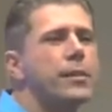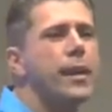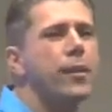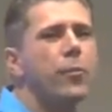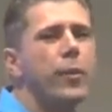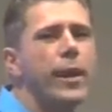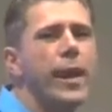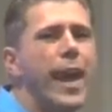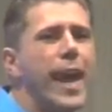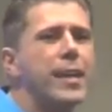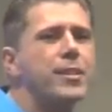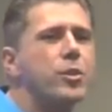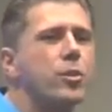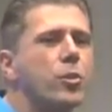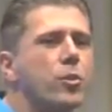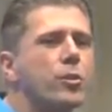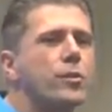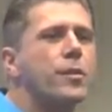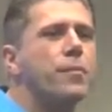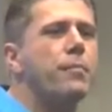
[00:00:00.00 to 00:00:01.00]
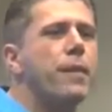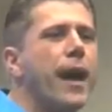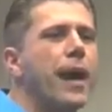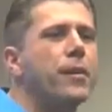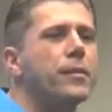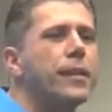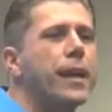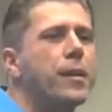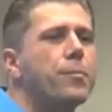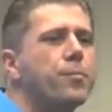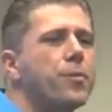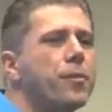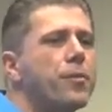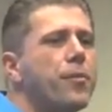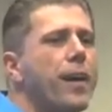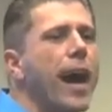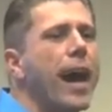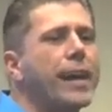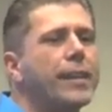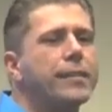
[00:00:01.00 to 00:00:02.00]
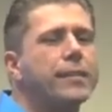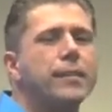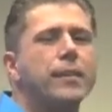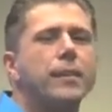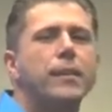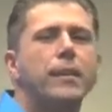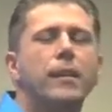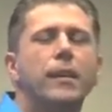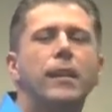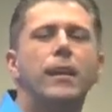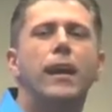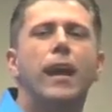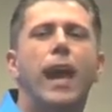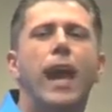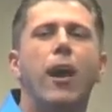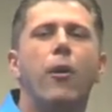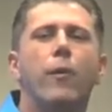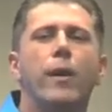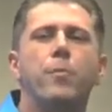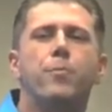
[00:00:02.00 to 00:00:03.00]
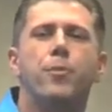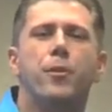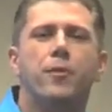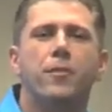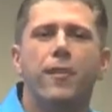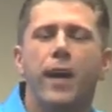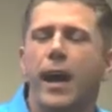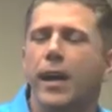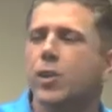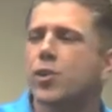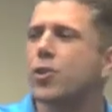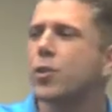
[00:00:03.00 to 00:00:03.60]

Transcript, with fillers: then we escort them out and provide, and we provide